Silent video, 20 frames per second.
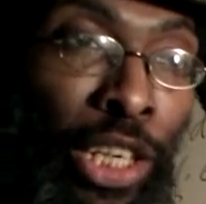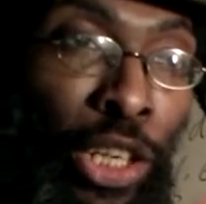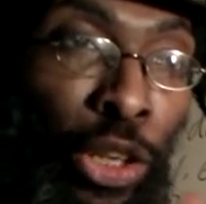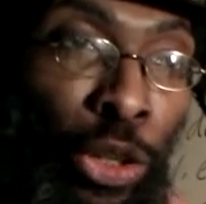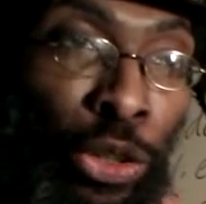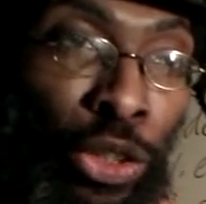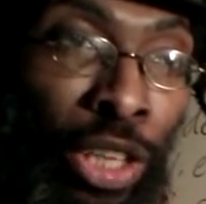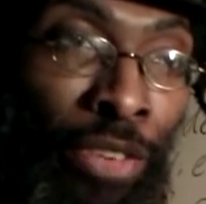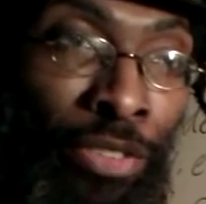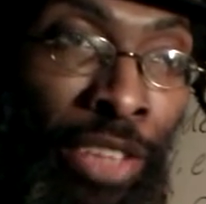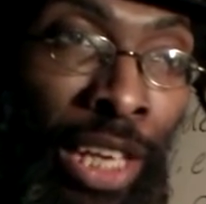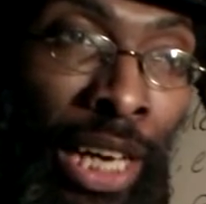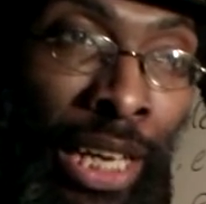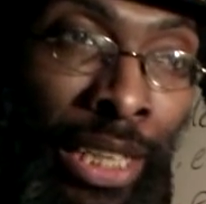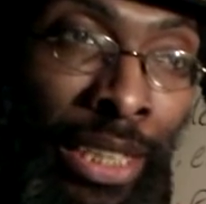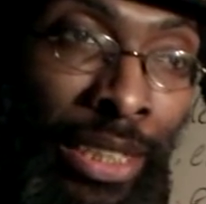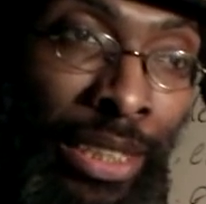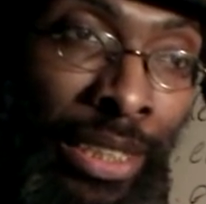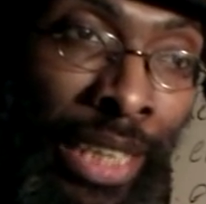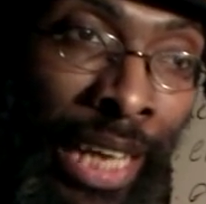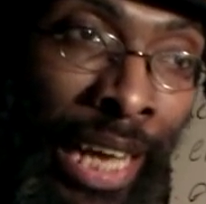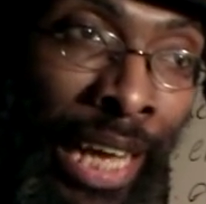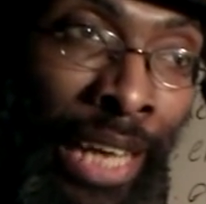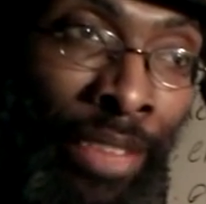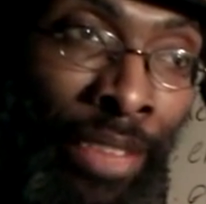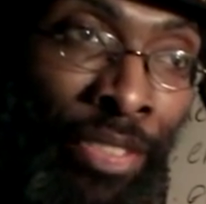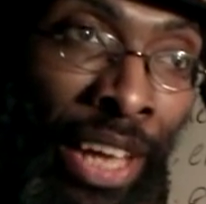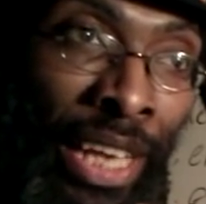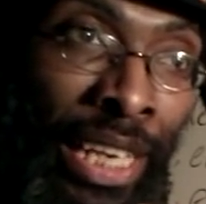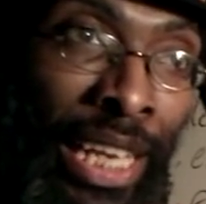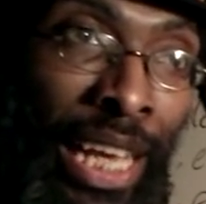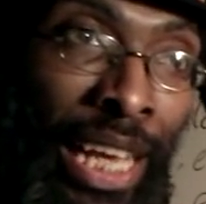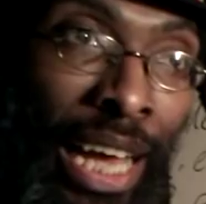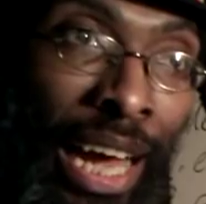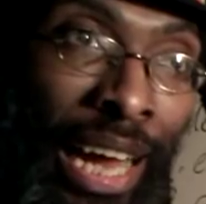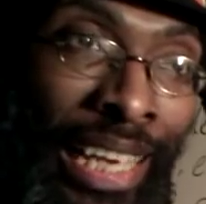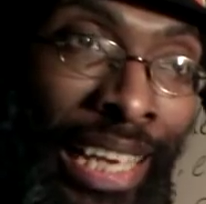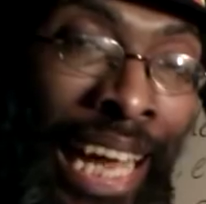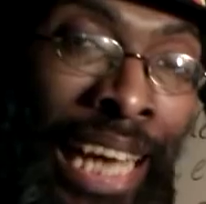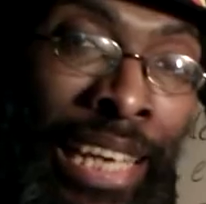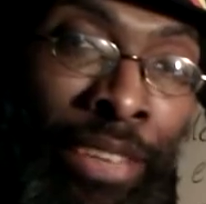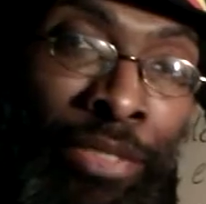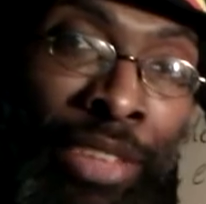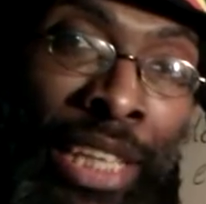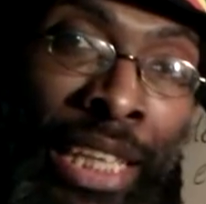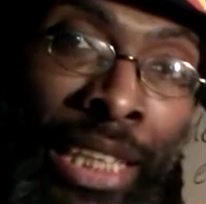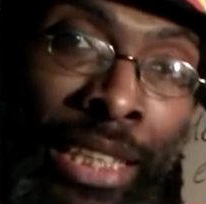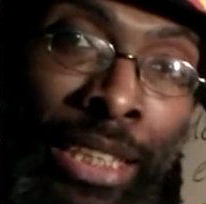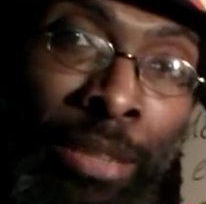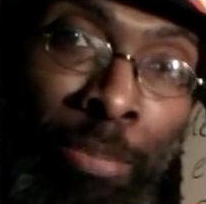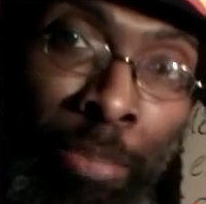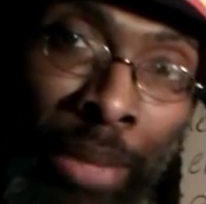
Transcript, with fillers: because you have to understand that a lot of these